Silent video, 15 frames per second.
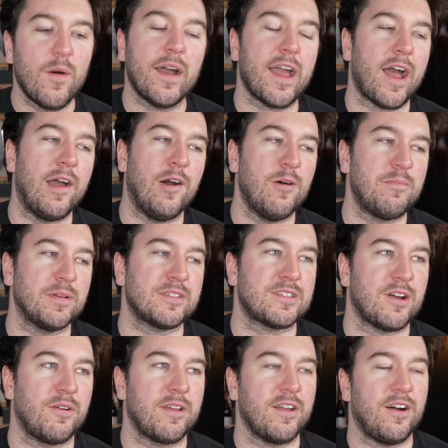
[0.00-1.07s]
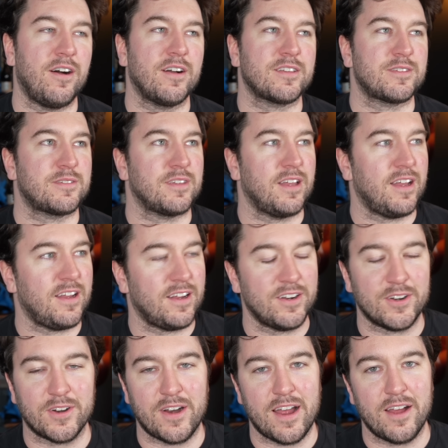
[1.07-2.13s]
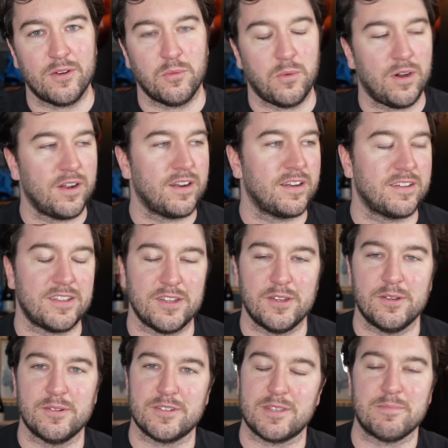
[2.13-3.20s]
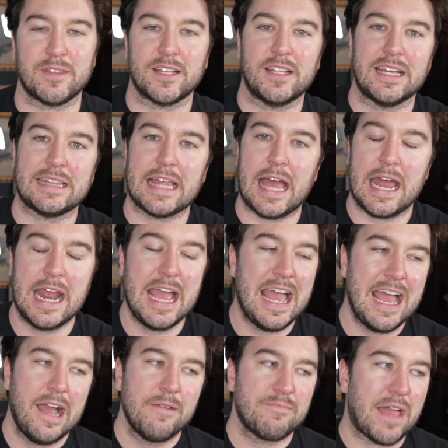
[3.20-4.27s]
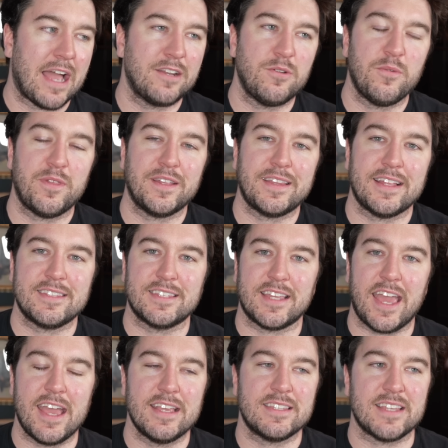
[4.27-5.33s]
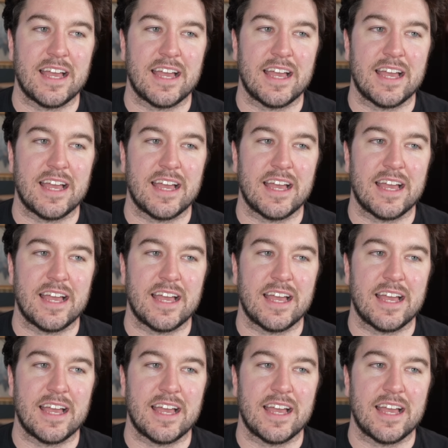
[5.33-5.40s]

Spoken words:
I hope it's Tony Hawk's Underground 1 and 2 or something like that. I don't think that's the case.